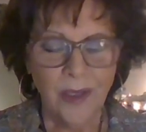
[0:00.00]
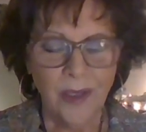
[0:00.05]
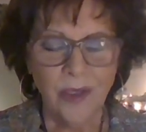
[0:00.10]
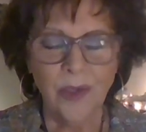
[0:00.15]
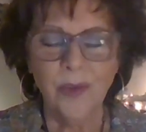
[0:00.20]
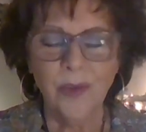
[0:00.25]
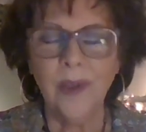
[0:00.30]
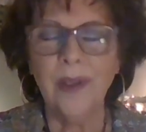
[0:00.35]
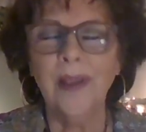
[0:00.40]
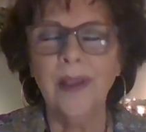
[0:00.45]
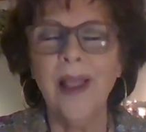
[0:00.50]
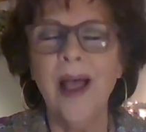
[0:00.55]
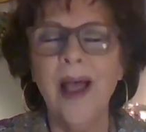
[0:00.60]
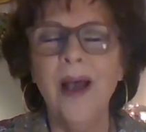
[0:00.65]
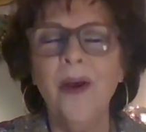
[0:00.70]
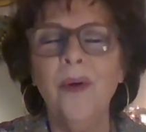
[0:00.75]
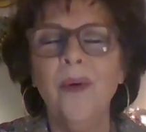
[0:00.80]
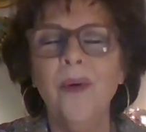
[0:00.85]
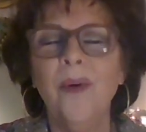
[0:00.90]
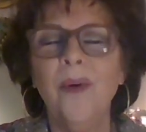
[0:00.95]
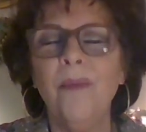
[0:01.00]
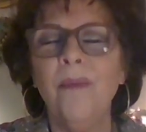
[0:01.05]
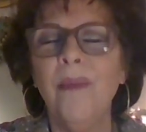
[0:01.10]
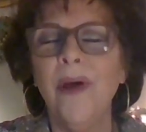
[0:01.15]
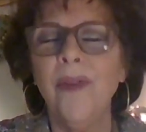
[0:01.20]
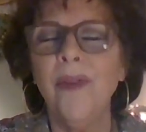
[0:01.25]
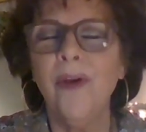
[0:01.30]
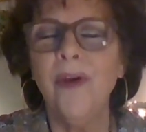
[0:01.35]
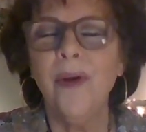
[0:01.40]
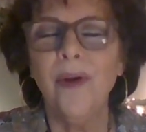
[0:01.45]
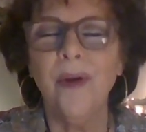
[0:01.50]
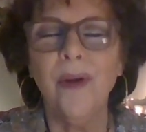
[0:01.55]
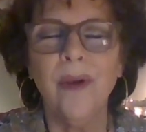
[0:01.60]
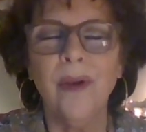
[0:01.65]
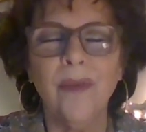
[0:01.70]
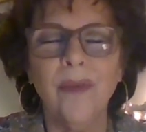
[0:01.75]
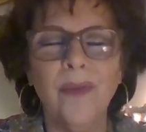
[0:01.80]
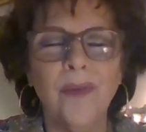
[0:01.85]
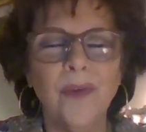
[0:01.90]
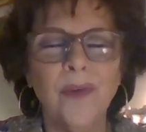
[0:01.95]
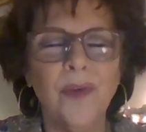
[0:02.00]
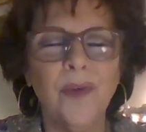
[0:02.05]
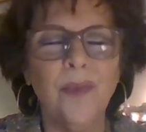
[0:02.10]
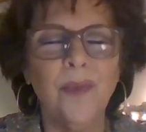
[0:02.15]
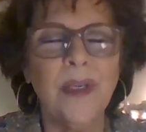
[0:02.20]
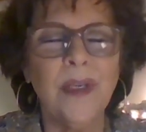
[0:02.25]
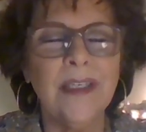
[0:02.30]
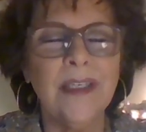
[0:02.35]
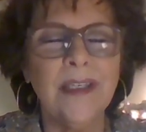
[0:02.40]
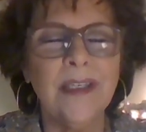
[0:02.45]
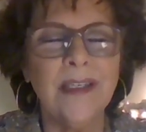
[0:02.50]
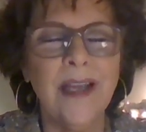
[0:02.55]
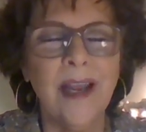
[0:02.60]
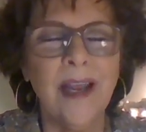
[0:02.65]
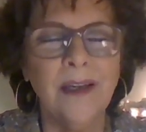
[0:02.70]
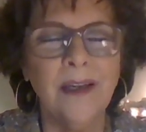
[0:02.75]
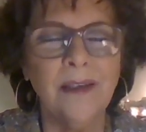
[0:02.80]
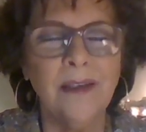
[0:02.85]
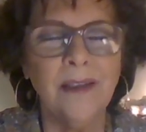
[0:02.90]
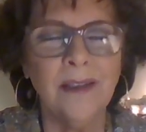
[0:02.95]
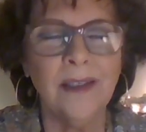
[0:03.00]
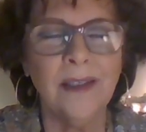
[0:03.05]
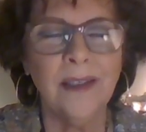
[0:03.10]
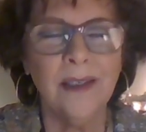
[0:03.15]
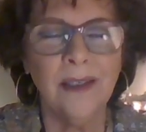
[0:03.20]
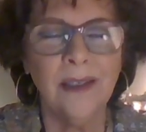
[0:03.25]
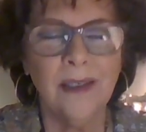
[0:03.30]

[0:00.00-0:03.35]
to allow Mother Earth to be settled,